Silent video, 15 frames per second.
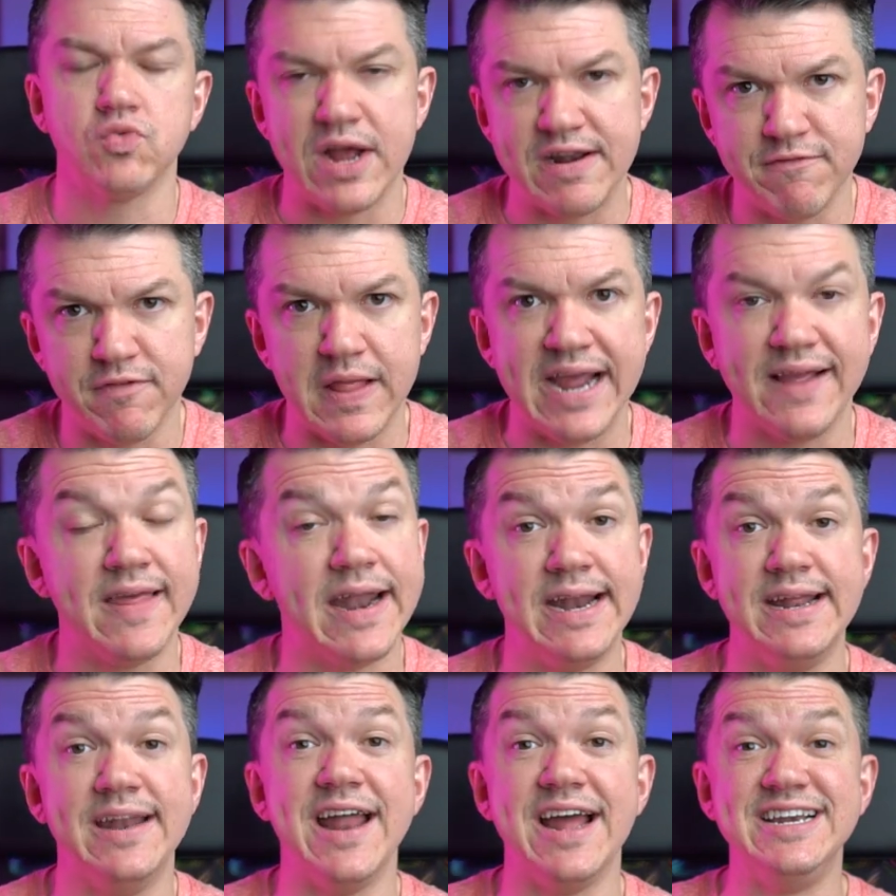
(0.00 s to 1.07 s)
red flag that I
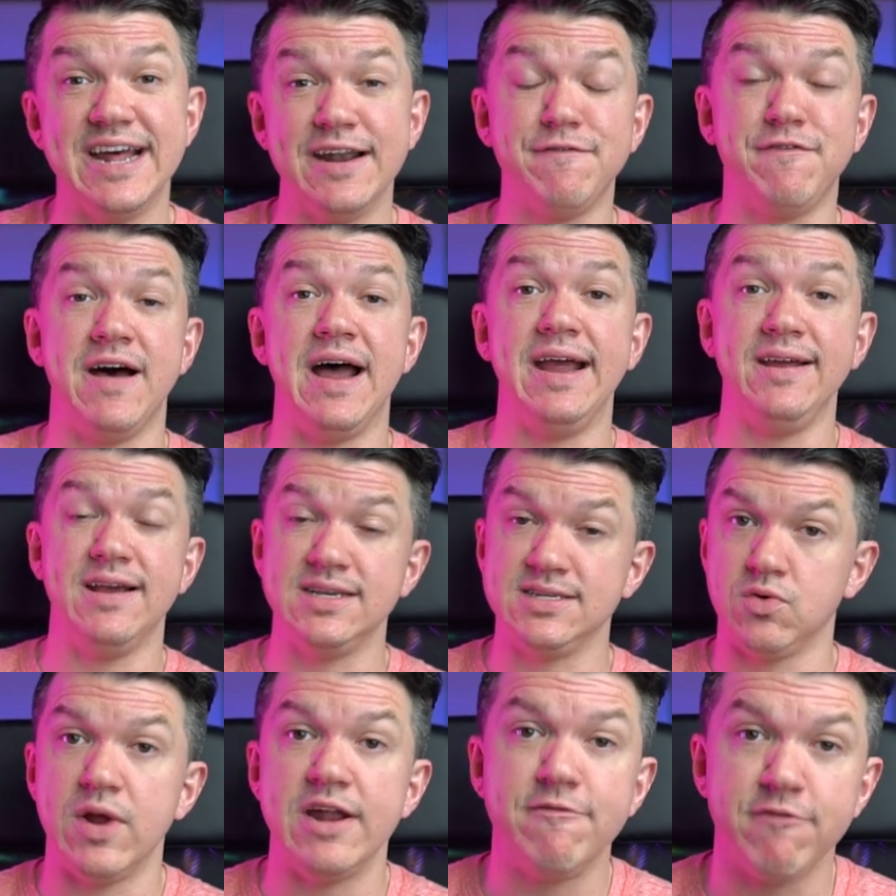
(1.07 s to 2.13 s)
didn't identify as
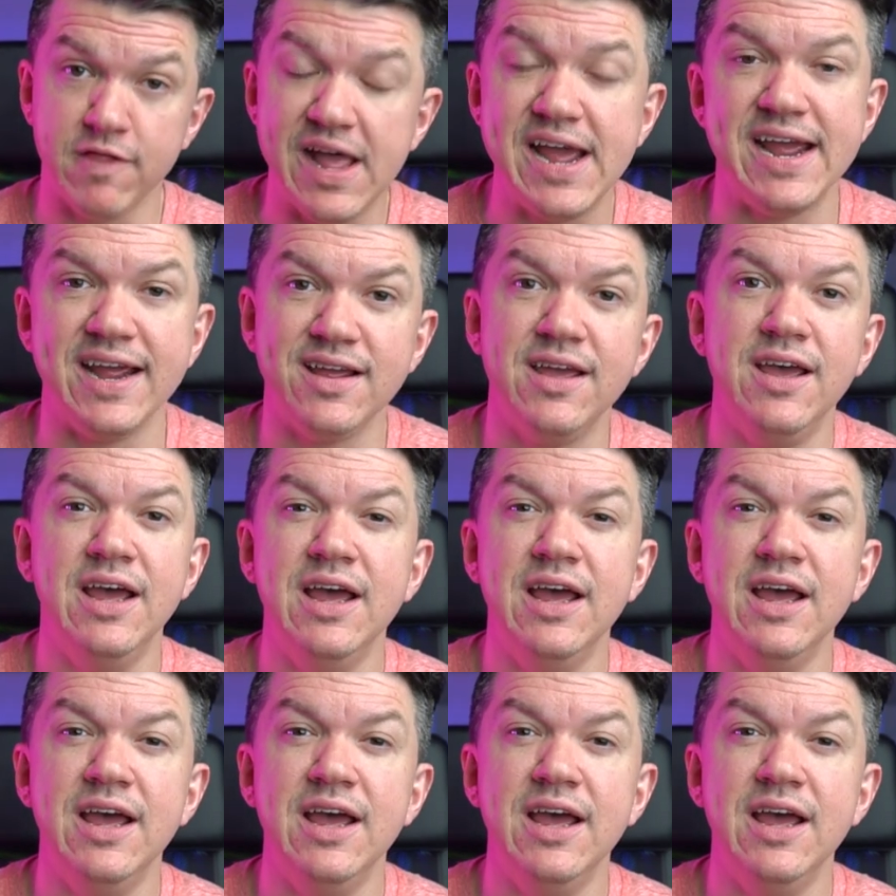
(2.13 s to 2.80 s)
a red flag.